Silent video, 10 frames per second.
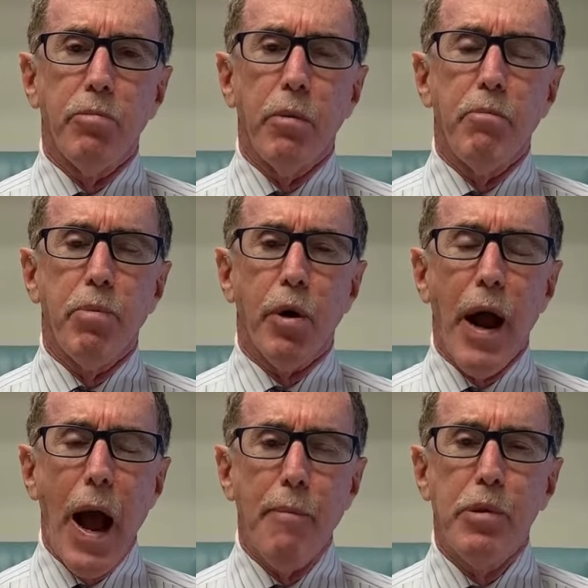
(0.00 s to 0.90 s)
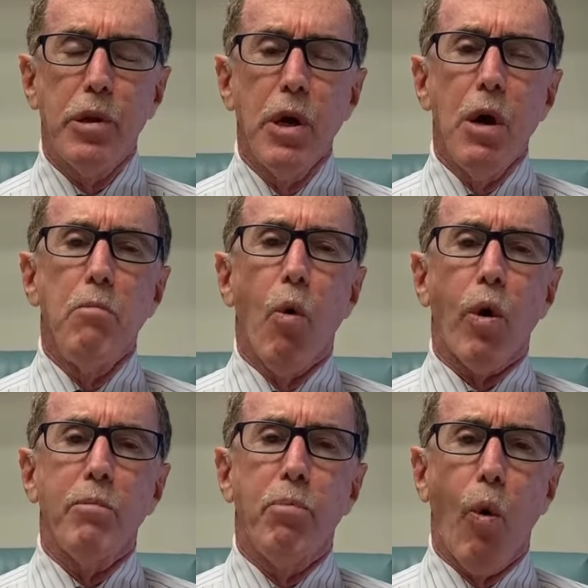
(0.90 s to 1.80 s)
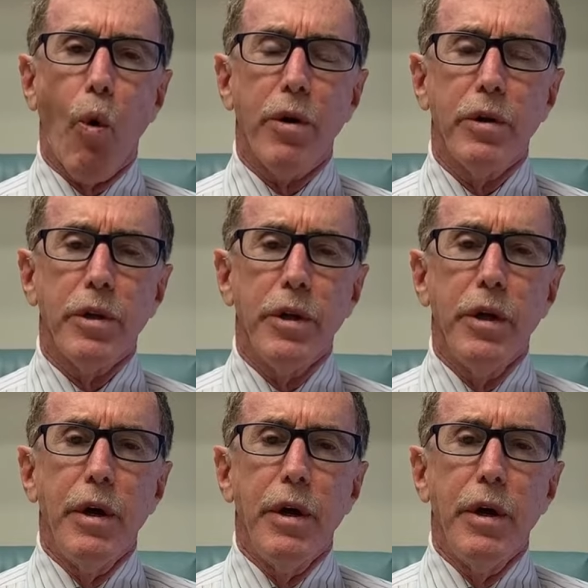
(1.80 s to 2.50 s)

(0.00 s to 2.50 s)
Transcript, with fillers: but perhaps more importantly,